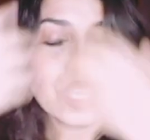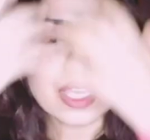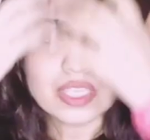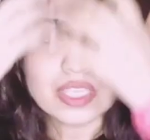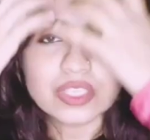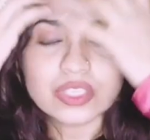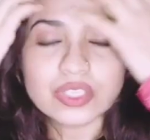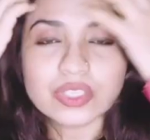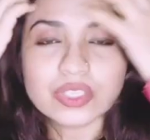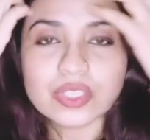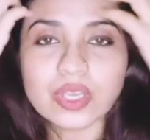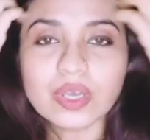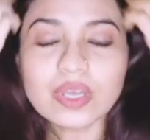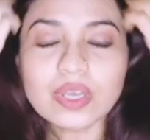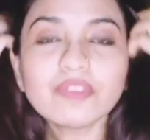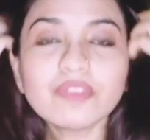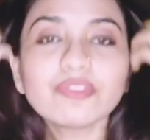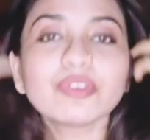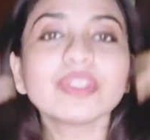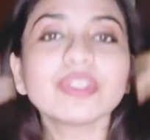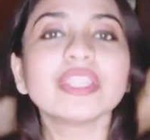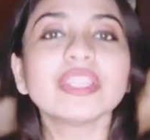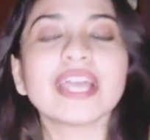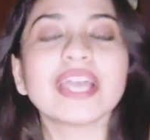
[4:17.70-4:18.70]
so
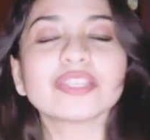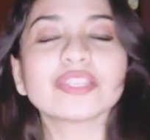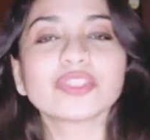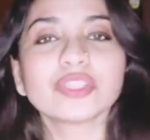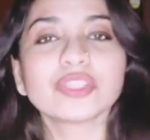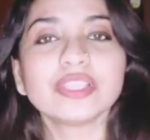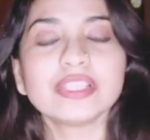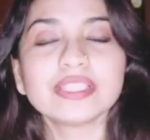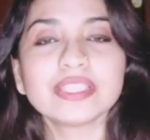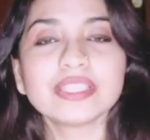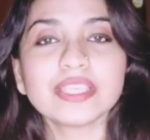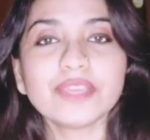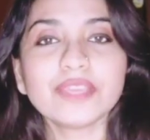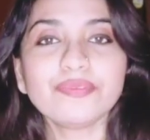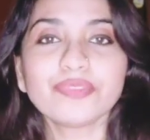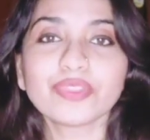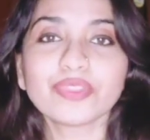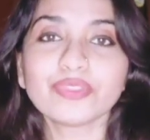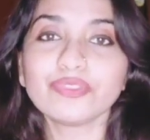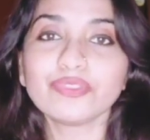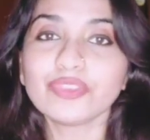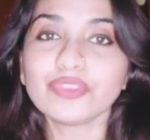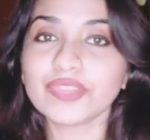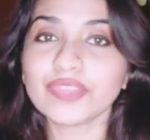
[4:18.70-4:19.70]
for nationality
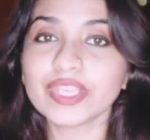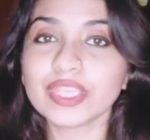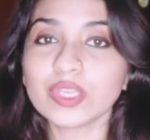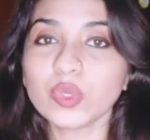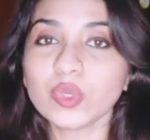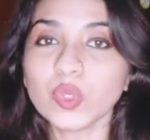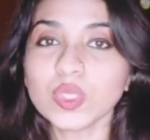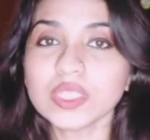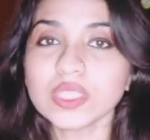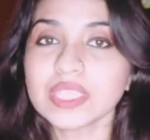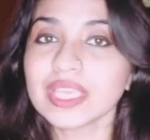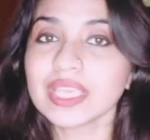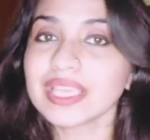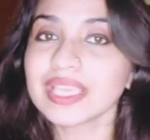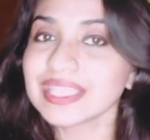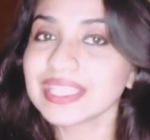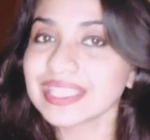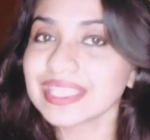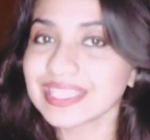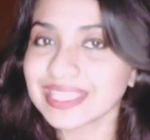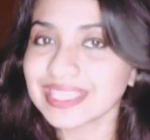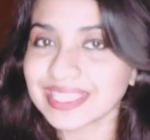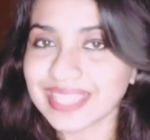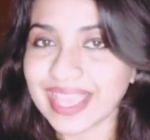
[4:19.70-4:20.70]
we will use
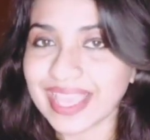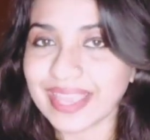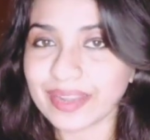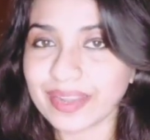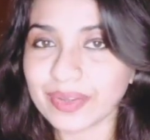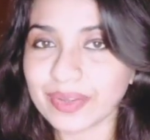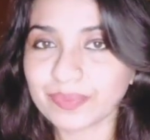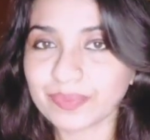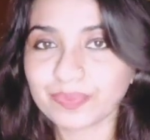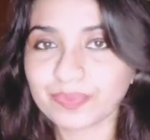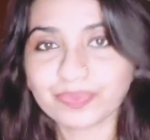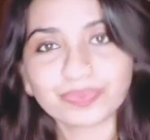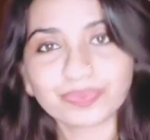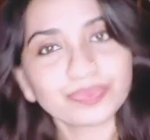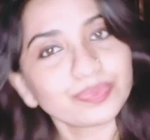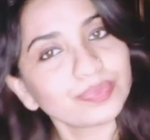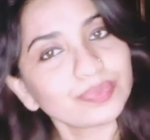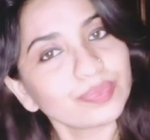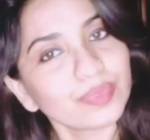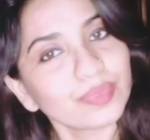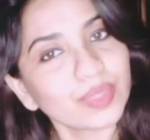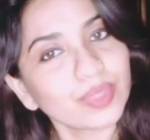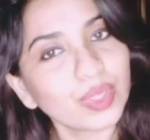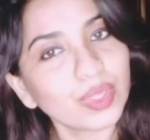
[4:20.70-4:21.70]
ser.
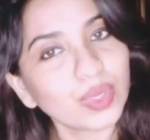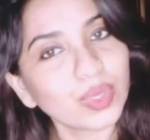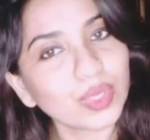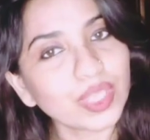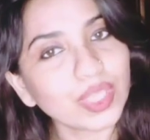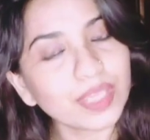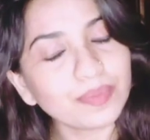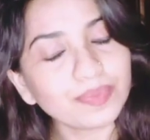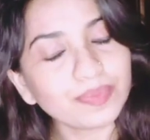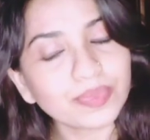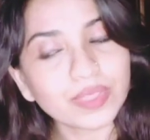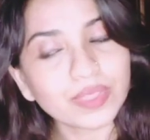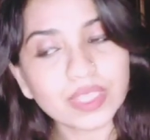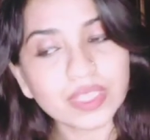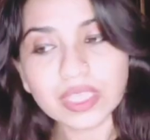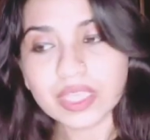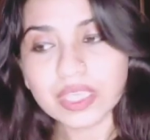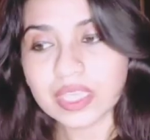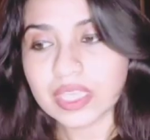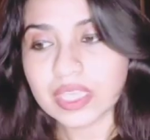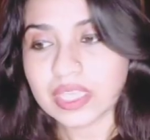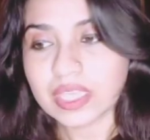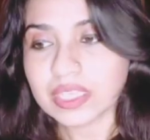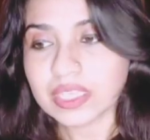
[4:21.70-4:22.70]
Okay,
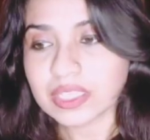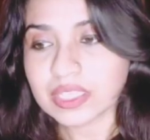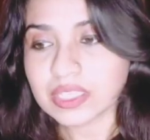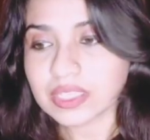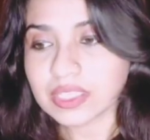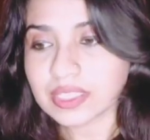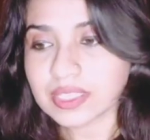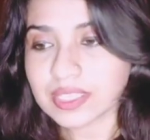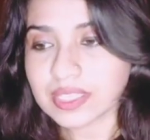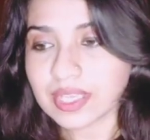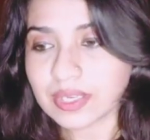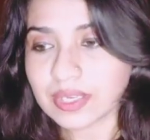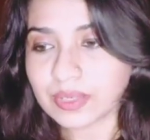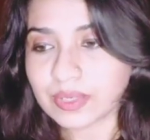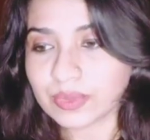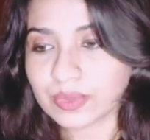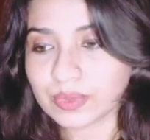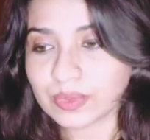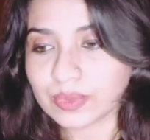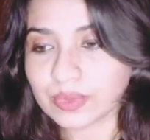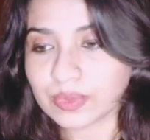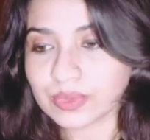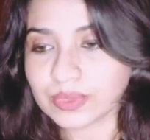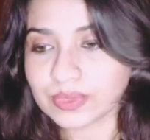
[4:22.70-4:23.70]
so
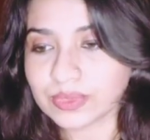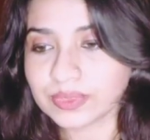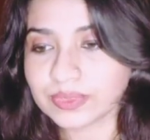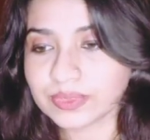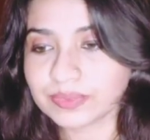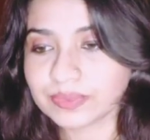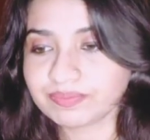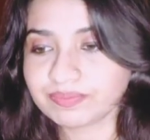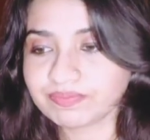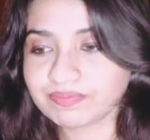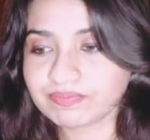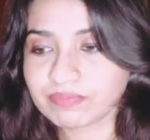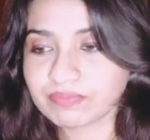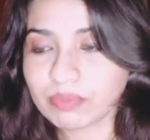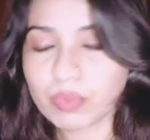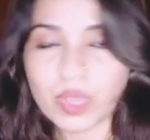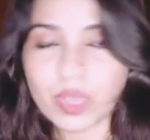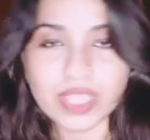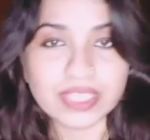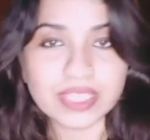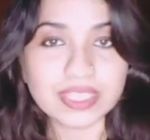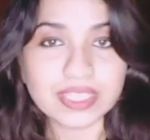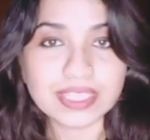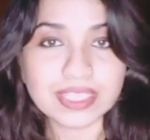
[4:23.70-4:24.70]

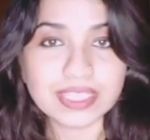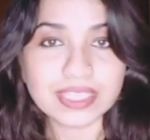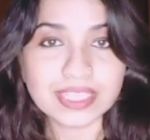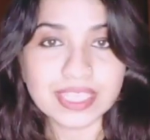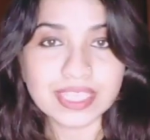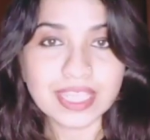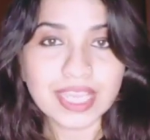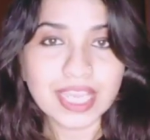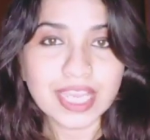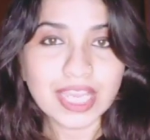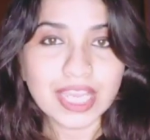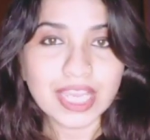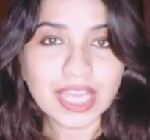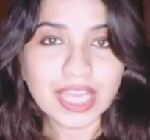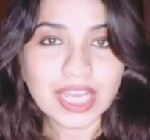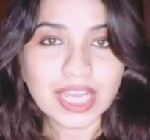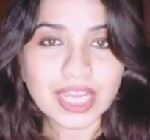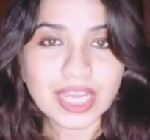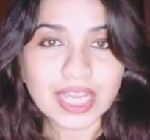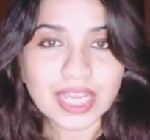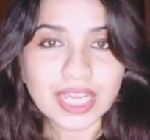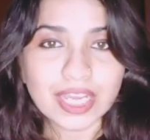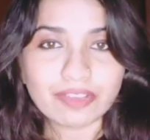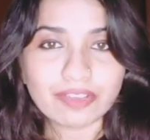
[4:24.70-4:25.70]
yes,
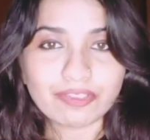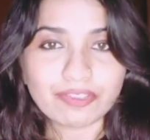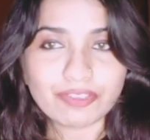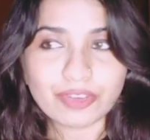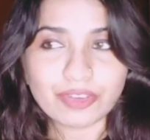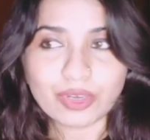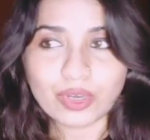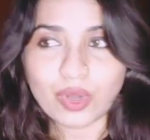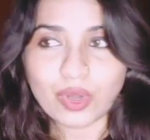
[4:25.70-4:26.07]
for